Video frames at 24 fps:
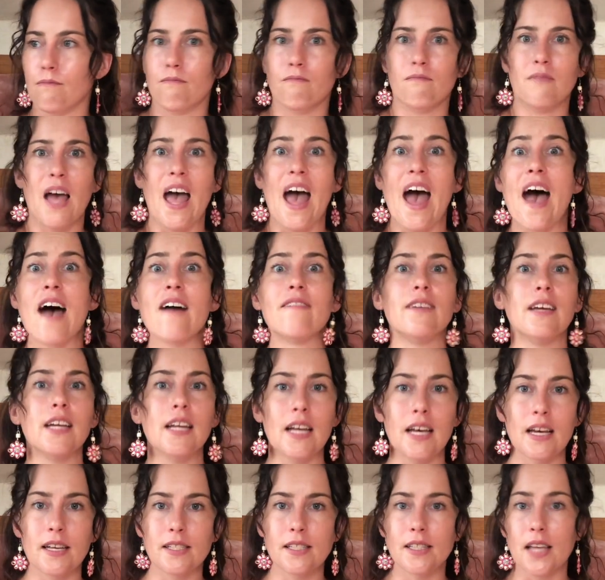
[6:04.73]

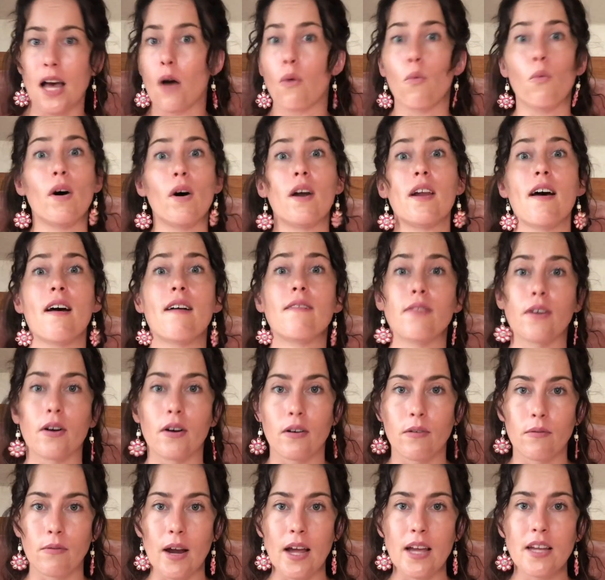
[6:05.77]
heaviness, that whatever,
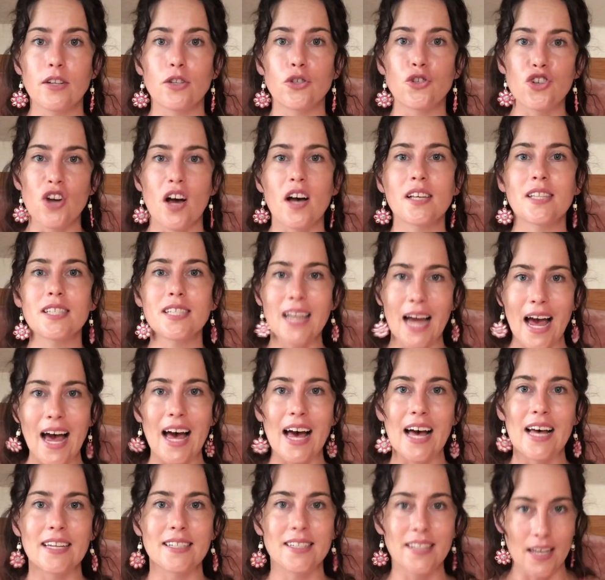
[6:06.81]
right? Just
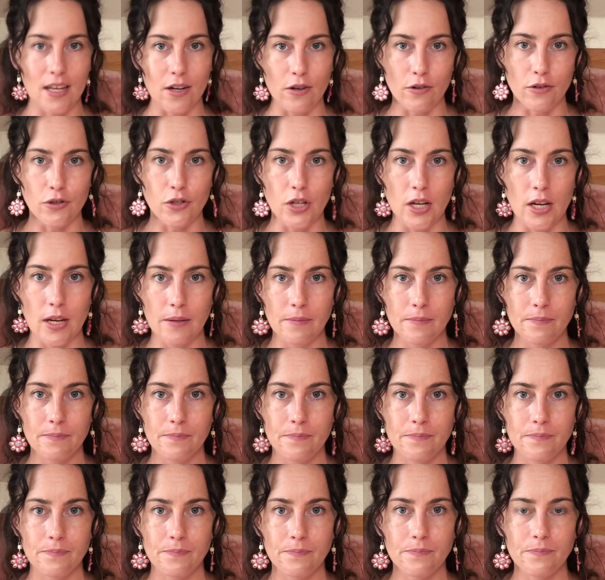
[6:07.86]
as energy.
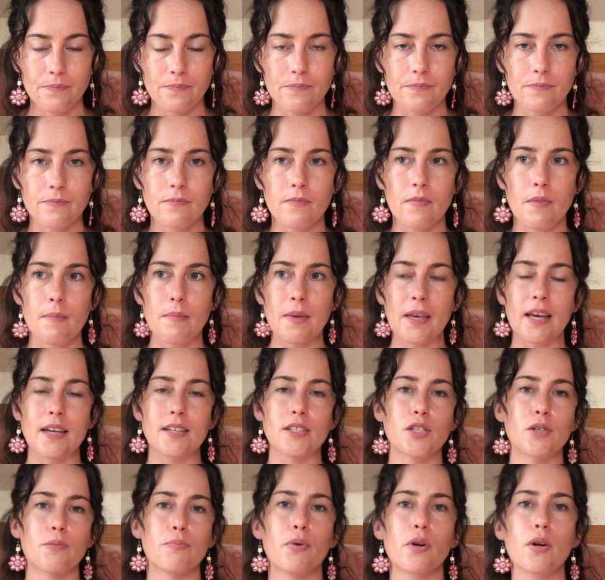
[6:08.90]
Because
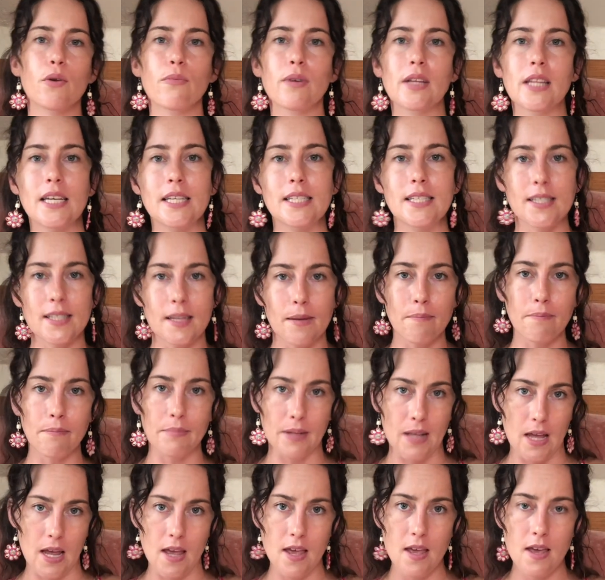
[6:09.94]
to put it really
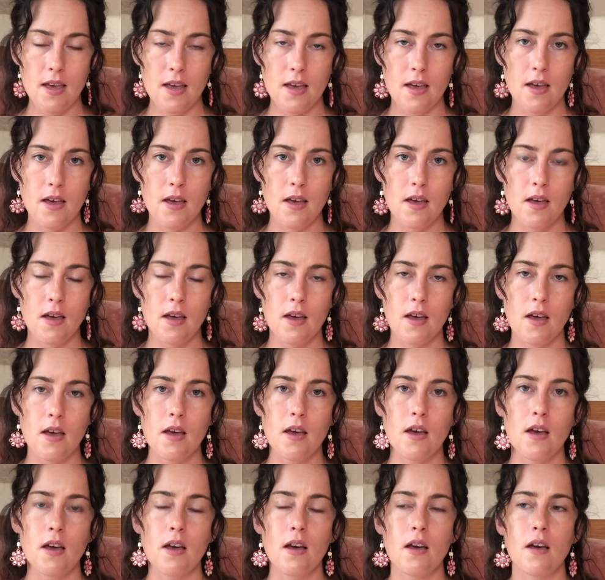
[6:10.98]
simply,
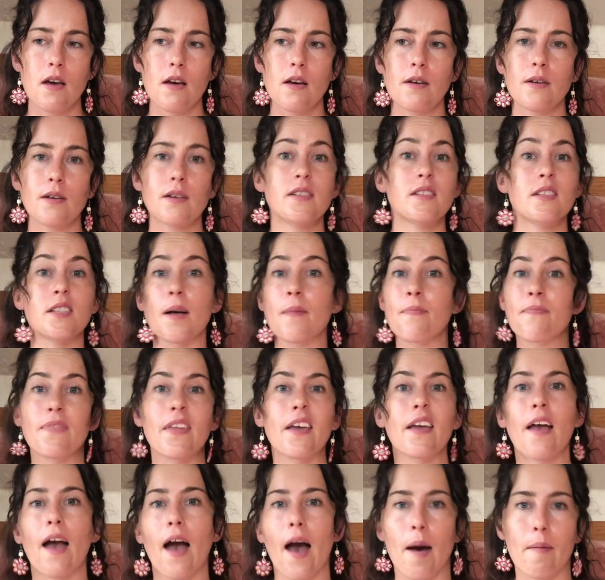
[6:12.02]

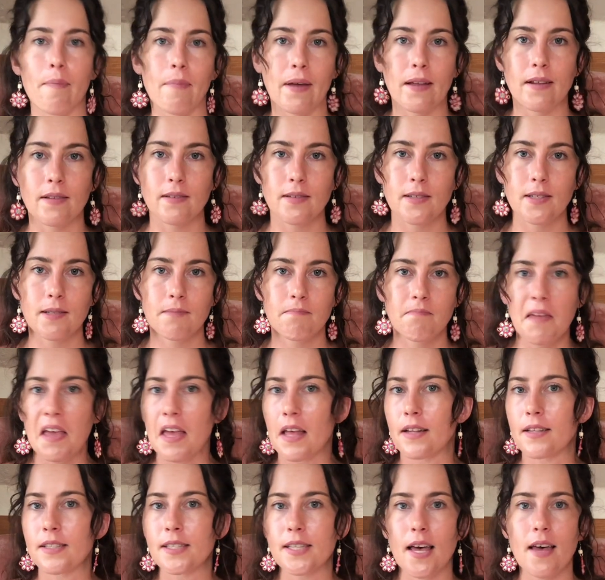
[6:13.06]
something happens,
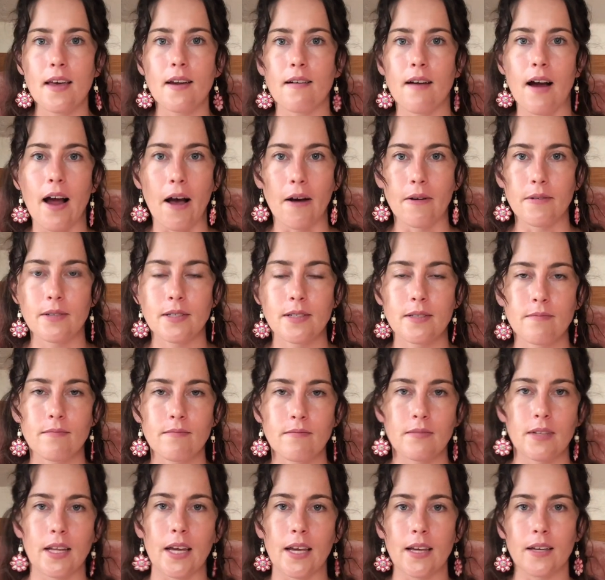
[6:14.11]
inside or out.
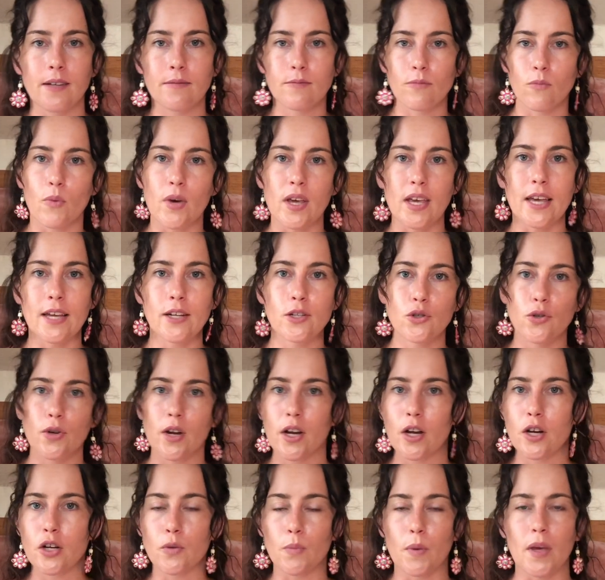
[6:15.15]
Like we get
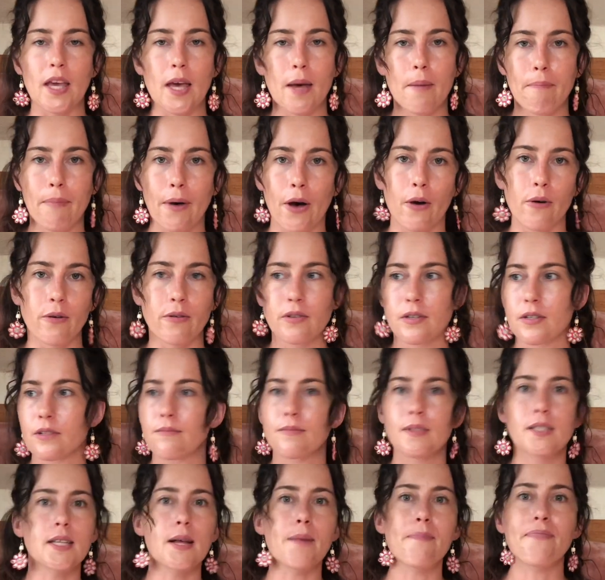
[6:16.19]
triggered, we get poked.
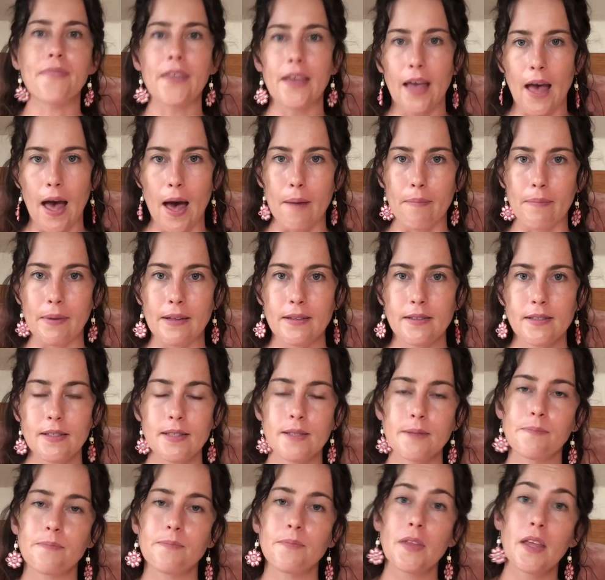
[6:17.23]
Something happens,
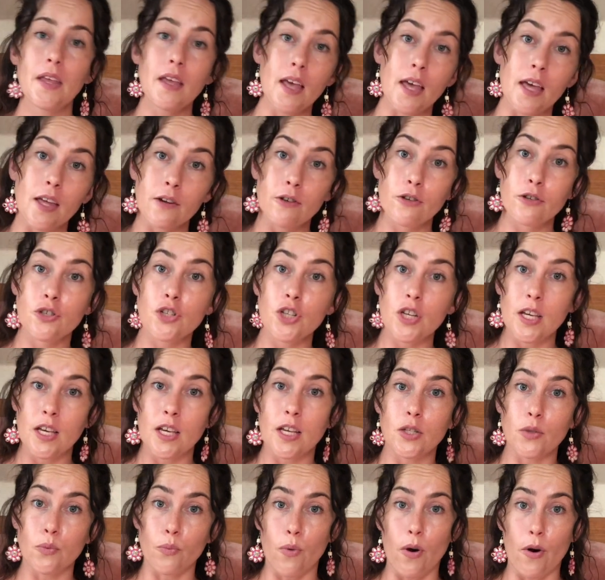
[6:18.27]
energy
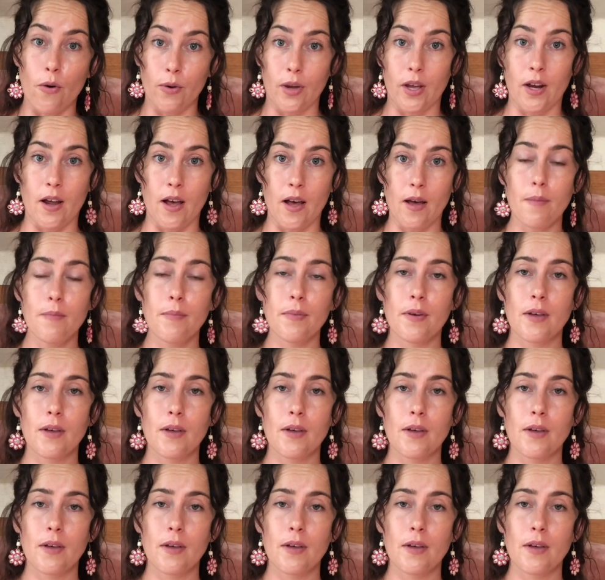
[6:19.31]
gets woken up,